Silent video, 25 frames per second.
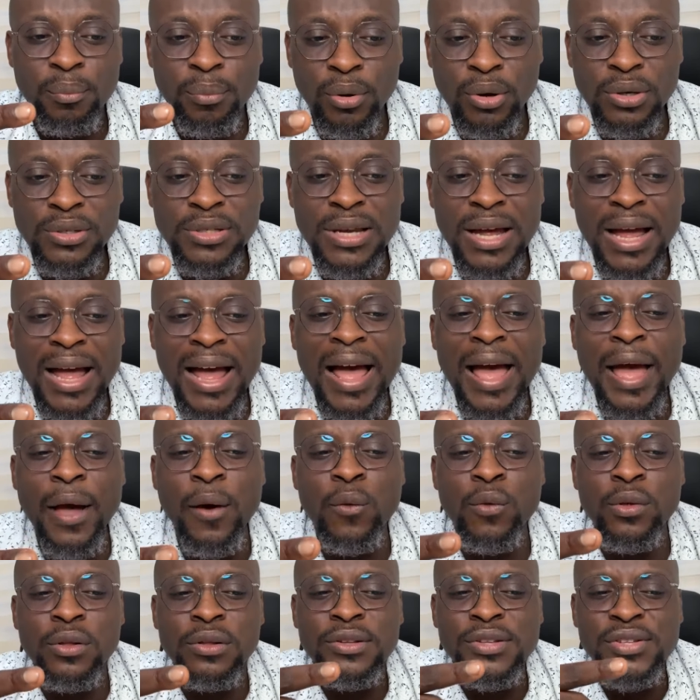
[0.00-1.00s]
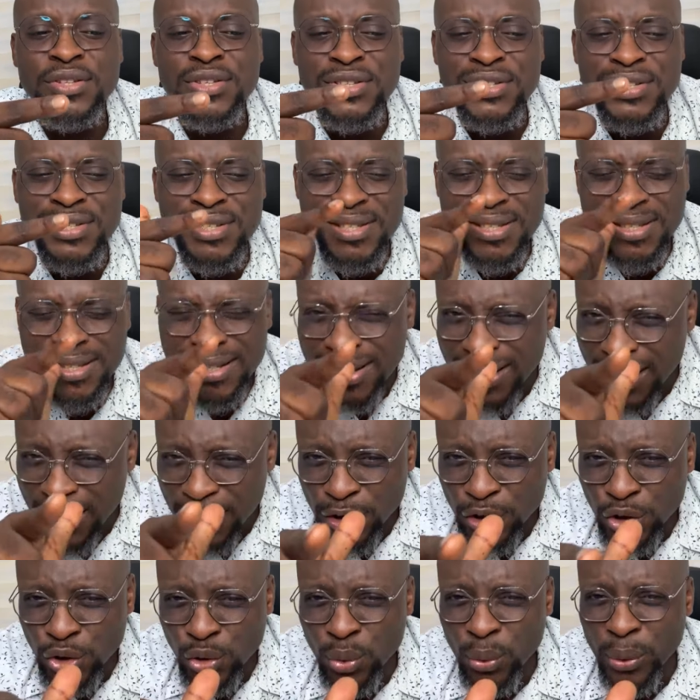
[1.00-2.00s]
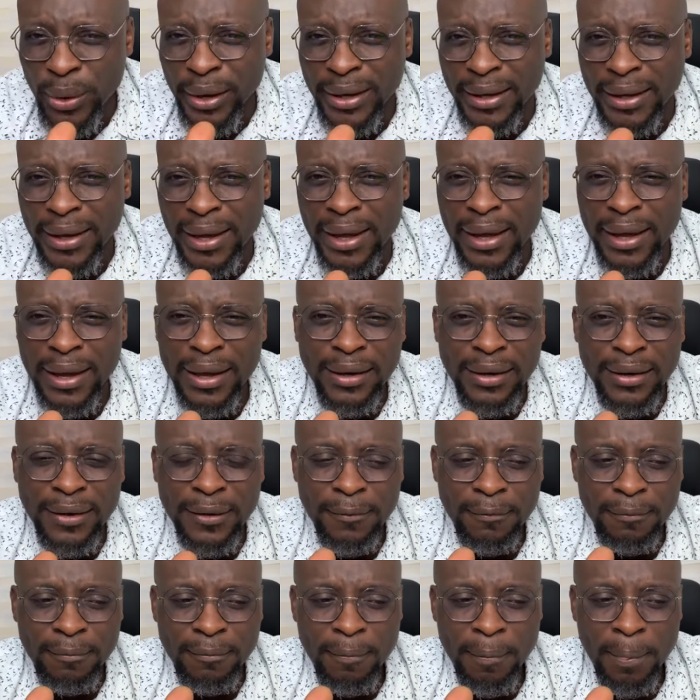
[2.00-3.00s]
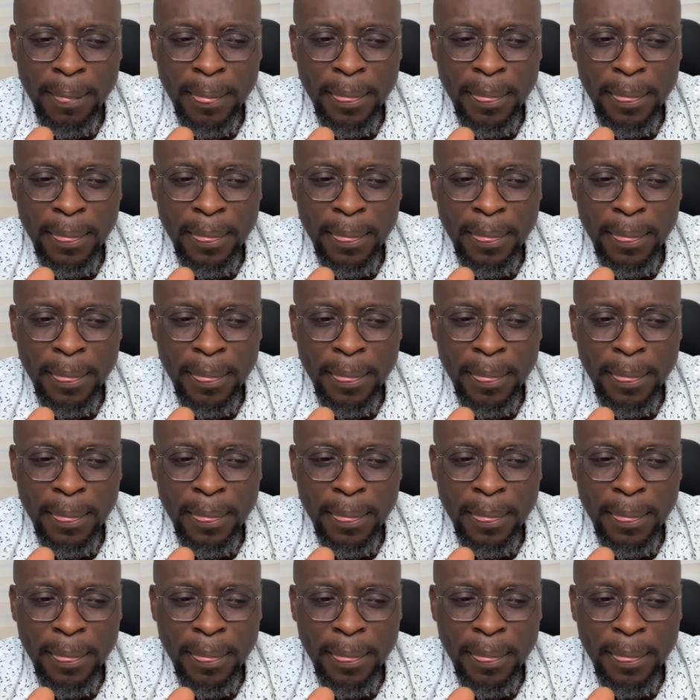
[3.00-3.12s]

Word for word: but I will see you again,